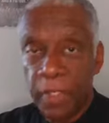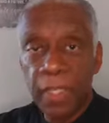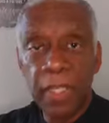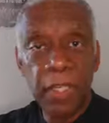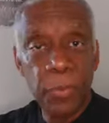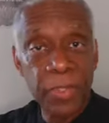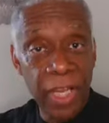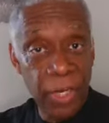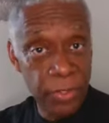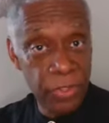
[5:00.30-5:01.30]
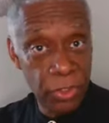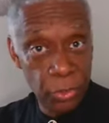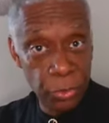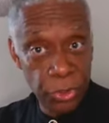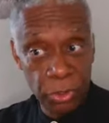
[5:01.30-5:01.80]
Here was Aaron's
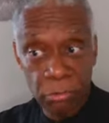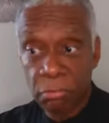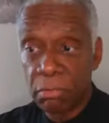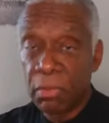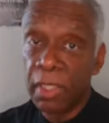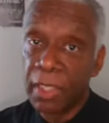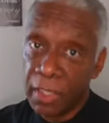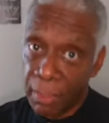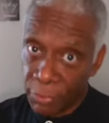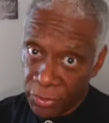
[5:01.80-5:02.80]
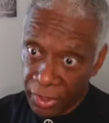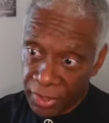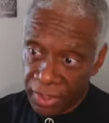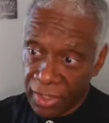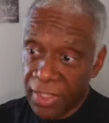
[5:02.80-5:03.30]
solution in number
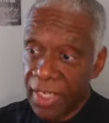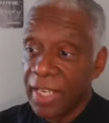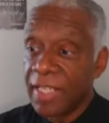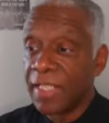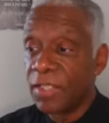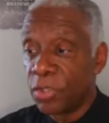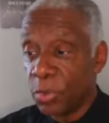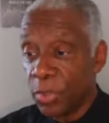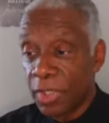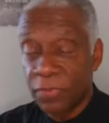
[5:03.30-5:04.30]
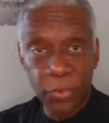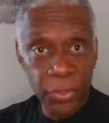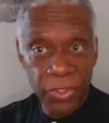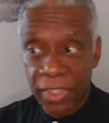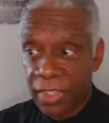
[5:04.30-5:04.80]
16. It says, do this, verse
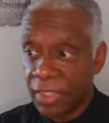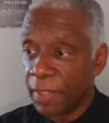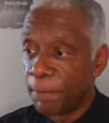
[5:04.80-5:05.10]
6.